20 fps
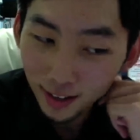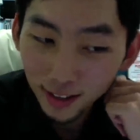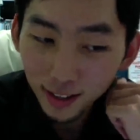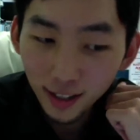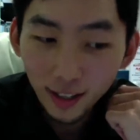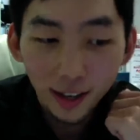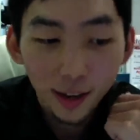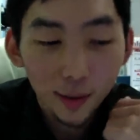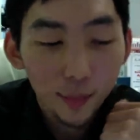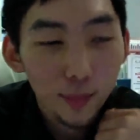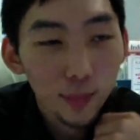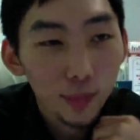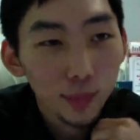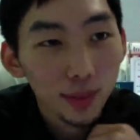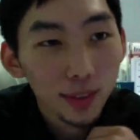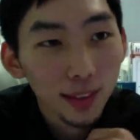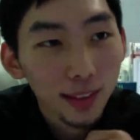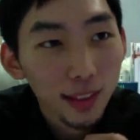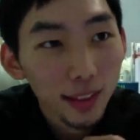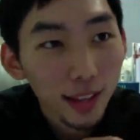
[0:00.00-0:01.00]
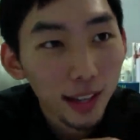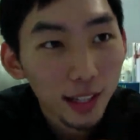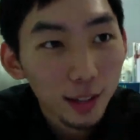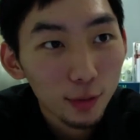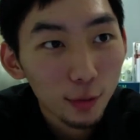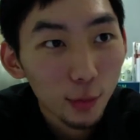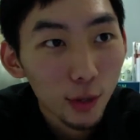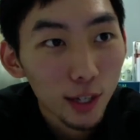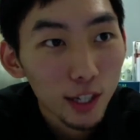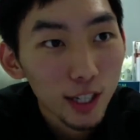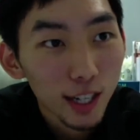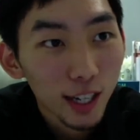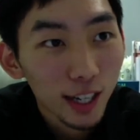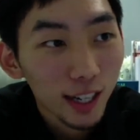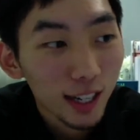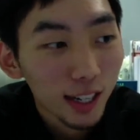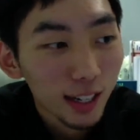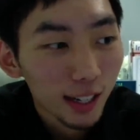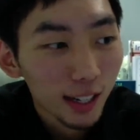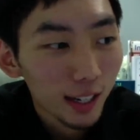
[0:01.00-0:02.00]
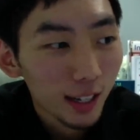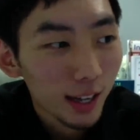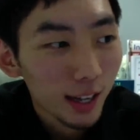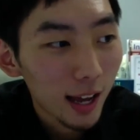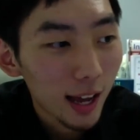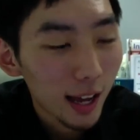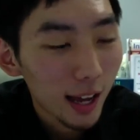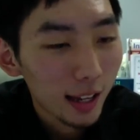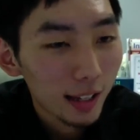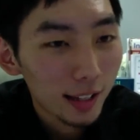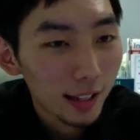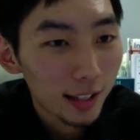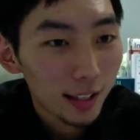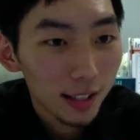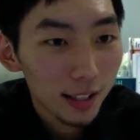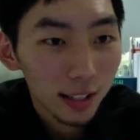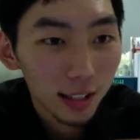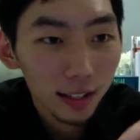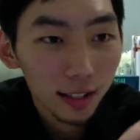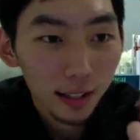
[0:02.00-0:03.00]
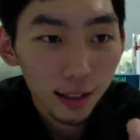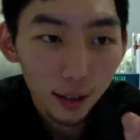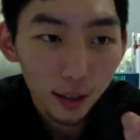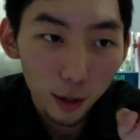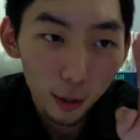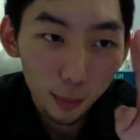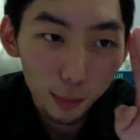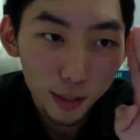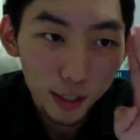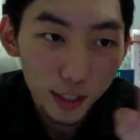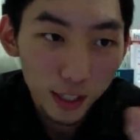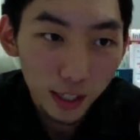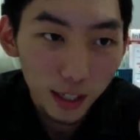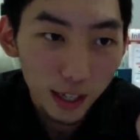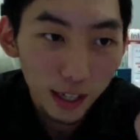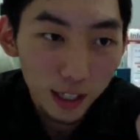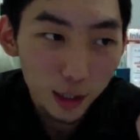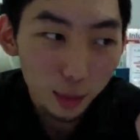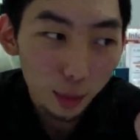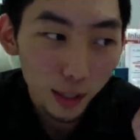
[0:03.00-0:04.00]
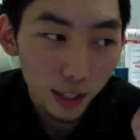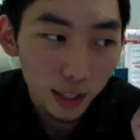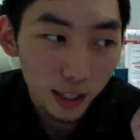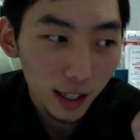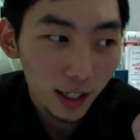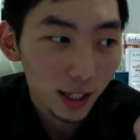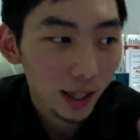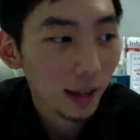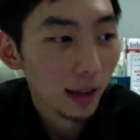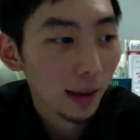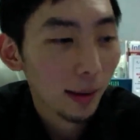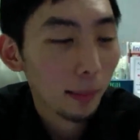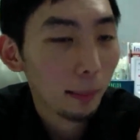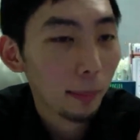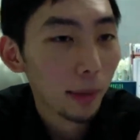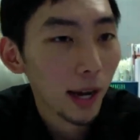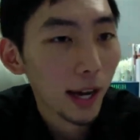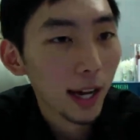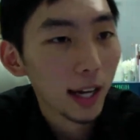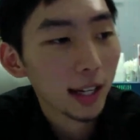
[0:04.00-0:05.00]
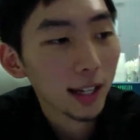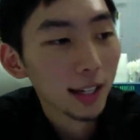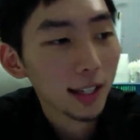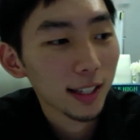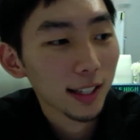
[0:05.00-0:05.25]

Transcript: yeah, thanks for watching, and hope to see you next week. Bye.